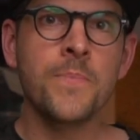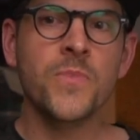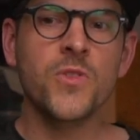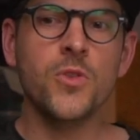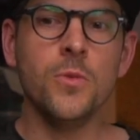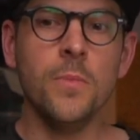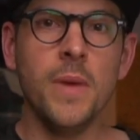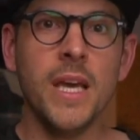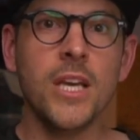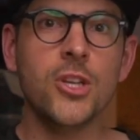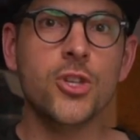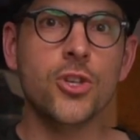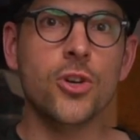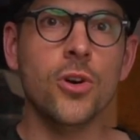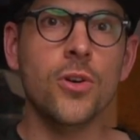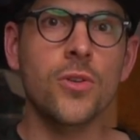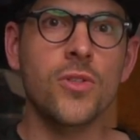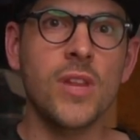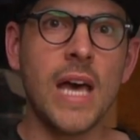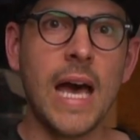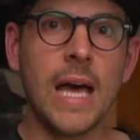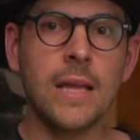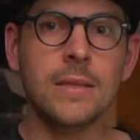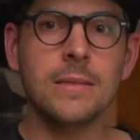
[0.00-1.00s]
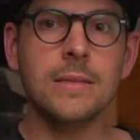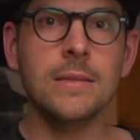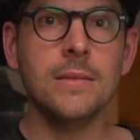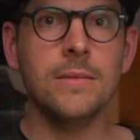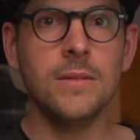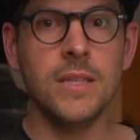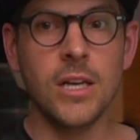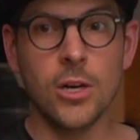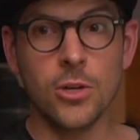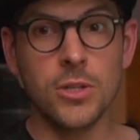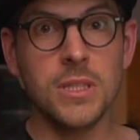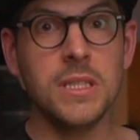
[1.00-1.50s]
to make sure that
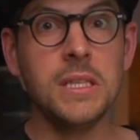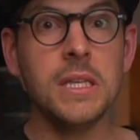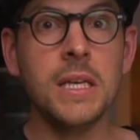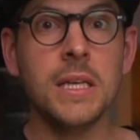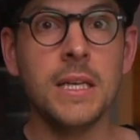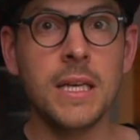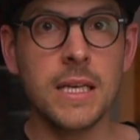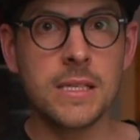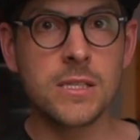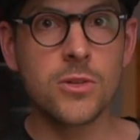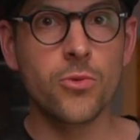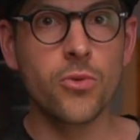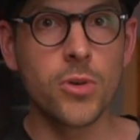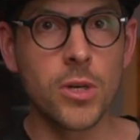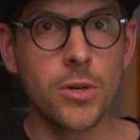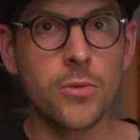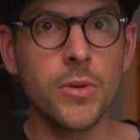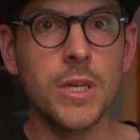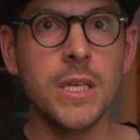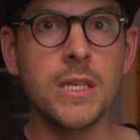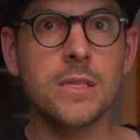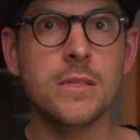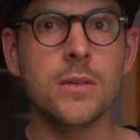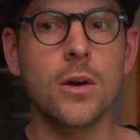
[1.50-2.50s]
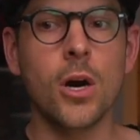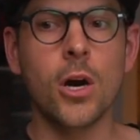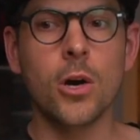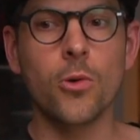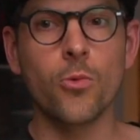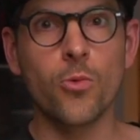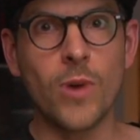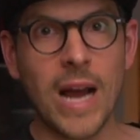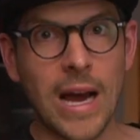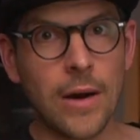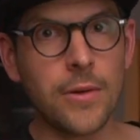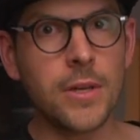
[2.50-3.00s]
their D N S queries are
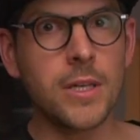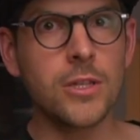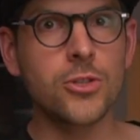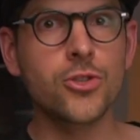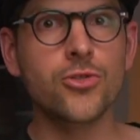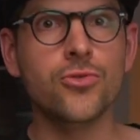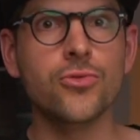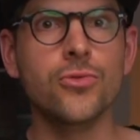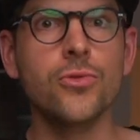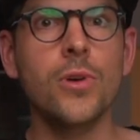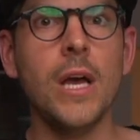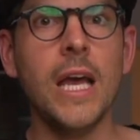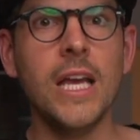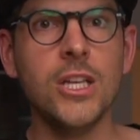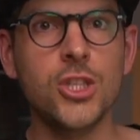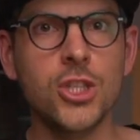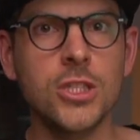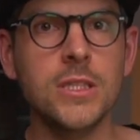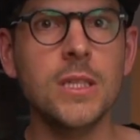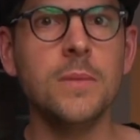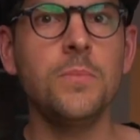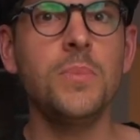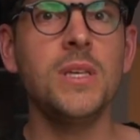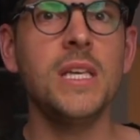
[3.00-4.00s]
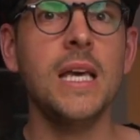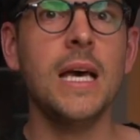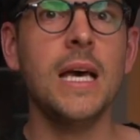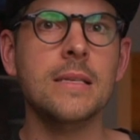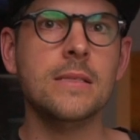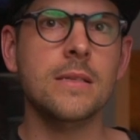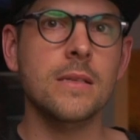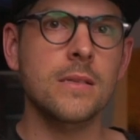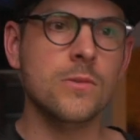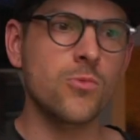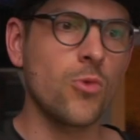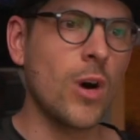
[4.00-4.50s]
routed through H T T P
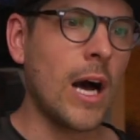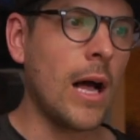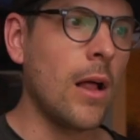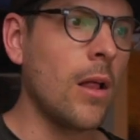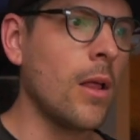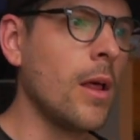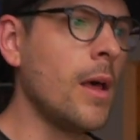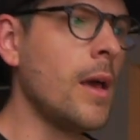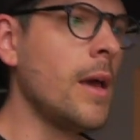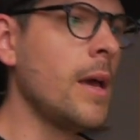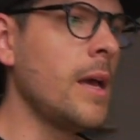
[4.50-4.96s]
S as well.